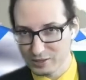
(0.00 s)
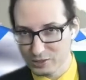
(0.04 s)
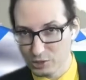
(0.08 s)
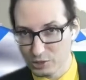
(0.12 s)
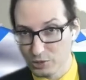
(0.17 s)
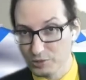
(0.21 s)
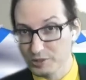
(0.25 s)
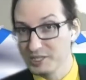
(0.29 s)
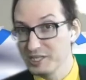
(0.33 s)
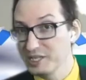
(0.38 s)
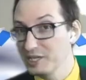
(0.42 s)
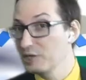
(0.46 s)

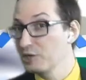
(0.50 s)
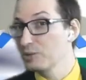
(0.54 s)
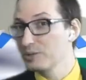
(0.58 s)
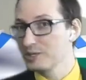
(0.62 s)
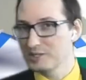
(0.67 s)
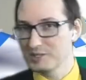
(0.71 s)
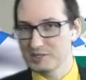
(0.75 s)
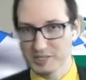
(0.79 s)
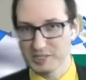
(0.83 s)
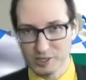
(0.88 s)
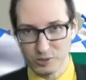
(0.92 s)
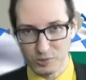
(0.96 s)

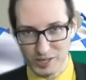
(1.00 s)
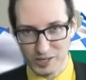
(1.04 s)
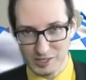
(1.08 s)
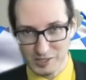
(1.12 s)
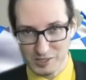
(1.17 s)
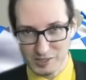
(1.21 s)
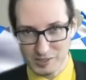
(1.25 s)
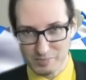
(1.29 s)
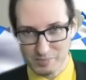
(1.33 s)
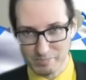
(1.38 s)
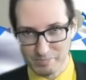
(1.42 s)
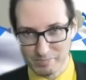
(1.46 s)
contiguous
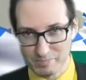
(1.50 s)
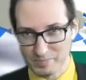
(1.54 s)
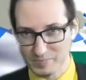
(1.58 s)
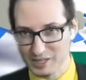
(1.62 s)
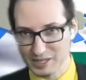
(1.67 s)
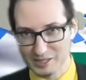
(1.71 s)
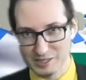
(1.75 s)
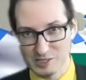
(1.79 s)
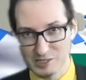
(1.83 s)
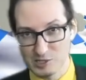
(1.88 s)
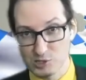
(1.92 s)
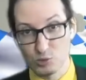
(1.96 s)
sequence
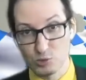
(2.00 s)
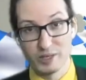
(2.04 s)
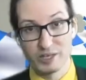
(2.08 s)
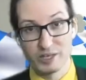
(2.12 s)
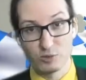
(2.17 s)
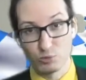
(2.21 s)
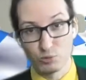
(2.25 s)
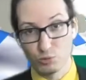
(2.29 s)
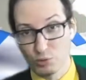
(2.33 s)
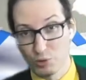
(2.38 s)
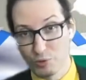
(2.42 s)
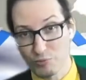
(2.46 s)
that is going
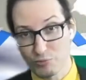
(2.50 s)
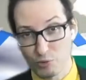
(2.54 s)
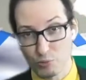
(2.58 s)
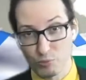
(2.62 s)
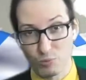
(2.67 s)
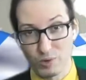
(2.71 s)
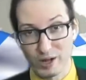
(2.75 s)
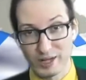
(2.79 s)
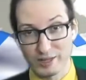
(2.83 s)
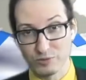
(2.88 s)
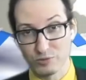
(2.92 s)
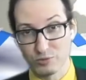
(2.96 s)
to go from
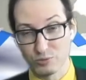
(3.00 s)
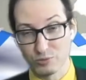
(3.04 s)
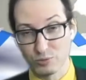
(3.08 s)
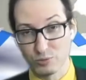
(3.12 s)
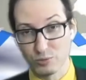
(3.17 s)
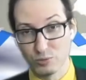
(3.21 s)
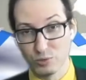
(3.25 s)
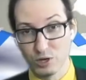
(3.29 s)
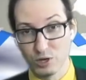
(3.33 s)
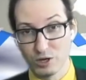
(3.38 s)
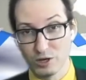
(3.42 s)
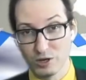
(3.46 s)
1
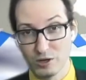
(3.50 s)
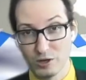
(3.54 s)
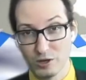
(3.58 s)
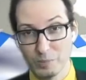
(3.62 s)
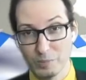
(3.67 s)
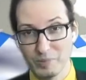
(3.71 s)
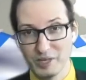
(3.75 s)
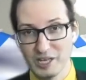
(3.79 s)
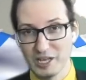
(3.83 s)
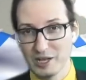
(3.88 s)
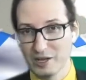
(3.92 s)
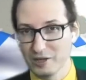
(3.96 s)
to a
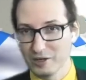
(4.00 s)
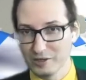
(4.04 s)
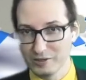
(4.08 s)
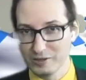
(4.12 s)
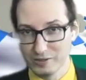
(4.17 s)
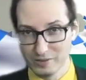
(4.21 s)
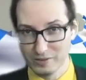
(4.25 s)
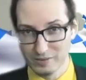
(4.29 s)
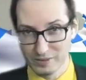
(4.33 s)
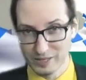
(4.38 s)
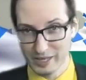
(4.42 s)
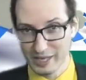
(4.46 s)

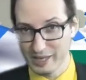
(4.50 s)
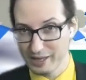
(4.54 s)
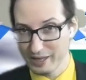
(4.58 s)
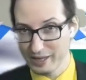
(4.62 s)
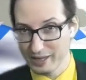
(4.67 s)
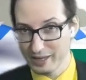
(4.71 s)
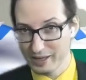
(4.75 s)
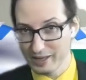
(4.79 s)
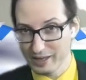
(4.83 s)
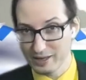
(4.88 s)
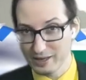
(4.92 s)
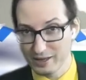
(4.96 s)
billion
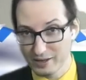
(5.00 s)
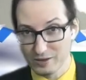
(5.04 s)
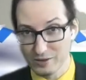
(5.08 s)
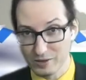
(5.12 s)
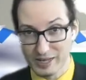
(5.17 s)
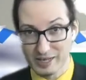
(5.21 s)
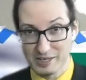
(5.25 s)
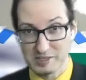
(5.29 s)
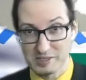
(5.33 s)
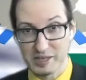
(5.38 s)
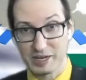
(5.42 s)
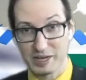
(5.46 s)

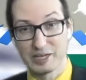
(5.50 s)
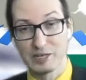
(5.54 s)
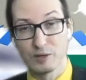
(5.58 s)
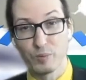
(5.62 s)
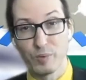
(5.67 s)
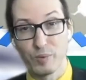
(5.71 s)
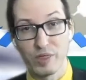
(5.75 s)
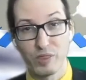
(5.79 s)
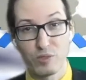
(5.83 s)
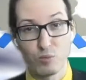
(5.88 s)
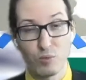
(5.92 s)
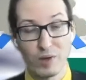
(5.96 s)
exactly
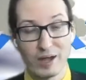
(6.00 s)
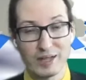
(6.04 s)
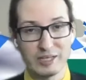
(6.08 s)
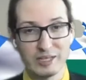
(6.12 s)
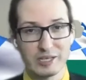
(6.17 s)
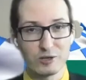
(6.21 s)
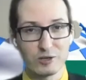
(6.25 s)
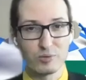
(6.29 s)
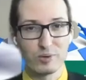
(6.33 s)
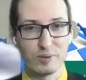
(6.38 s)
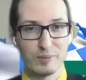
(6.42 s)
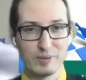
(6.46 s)
with 1
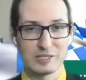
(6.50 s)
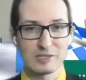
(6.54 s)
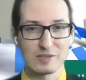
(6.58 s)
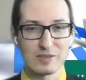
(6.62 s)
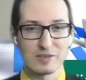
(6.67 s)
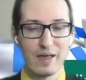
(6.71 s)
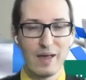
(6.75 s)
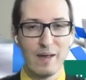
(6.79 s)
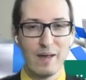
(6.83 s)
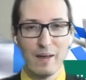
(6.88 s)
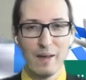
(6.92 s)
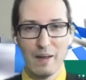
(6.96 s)
increments.
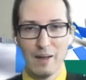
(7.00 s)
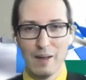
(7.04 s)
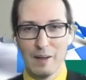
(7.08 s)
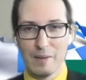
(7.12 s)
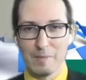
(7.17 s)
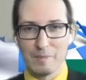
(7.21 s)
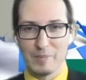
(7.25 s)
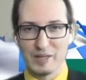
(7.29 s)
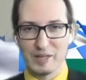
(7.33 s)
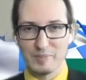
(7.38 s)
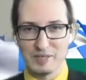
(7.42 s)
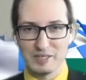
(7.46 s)

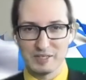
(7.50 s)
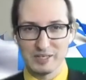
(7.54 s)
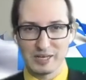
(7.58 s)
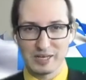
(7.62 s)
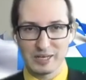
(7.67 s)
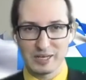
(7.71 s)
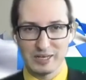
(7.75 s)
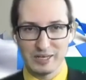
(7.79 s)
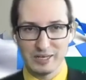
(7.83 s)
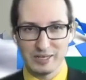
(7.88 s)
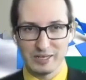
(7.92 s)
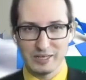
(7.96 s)
But
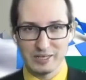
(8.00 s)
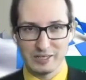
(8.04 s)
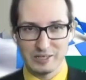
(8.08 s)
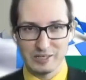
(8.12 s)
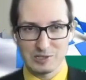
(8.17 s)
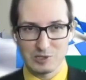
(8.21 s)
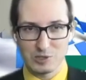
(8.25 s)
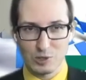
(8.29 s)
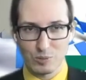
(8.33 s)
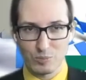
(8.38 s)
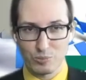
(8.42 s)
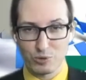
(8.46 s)
basically,
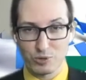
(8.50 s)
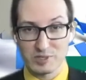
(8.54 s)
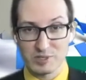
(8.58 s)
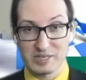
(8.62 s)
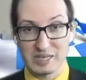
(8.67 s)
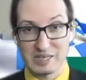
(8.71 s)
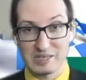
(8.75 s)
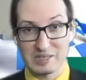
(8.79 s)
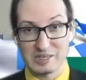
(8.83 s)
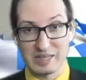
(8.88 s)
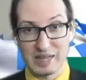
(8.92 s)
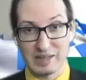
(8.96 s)
it's a
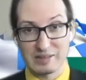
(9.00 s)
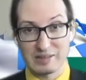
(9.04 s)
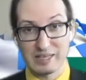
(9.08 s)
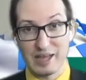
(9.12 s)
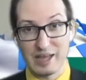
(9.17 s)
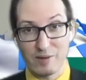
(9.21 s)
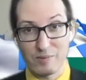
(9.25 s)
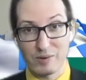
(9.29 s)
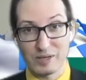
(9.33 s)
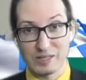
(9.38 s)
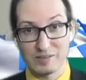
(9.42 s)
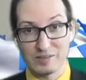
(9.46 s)
process that
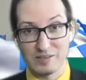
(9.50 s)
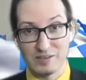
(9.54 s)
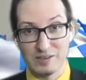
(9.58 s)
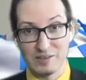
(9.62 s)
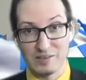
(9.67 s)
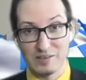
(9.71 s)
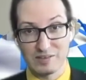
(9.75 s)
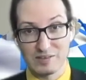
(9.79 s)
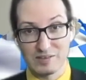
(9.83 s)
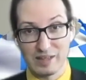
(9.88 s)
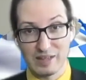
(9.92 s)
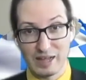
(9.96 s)

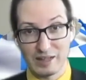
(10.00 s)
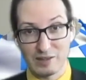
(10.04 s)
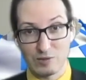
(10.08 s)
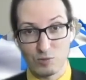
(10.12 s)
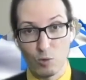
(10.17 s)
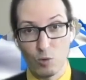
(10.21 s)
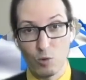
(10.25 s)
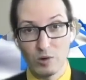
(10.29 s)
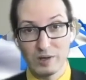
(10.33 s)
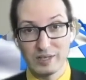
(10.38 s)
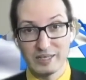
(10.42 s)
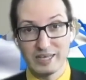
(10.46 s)
guarantees that
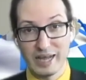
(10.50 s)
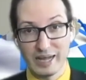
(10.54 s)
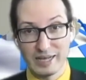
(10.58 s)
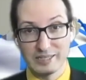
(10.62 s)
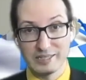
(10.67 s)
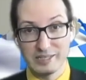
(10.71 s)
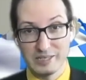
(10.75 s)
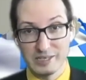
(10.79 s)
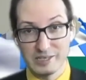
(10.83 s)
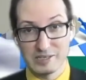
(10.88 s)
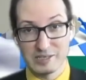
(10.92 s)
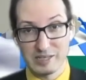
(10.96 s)
all the
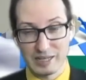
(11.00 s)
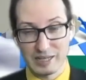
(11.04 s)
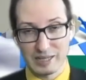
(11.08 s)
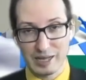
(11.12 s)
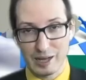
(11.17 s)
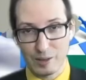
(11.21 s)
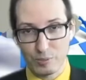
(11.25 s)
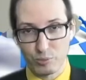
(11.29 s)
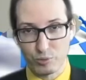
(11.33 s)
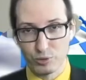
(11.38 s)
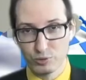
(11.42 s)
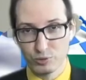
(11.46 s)
IDs that
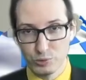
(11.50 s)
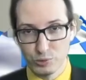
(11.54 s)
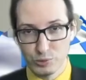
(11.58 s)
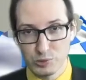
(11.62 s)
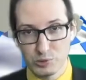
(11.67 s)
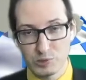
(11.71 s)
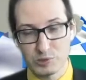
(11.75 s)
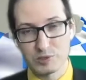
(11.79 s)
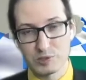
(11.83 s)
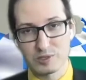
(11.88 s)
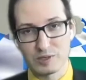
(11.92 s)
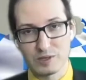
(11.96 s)
are
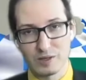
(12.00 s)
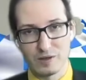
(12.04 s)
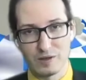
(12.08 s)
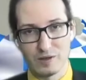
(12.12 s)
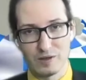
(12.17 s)
produced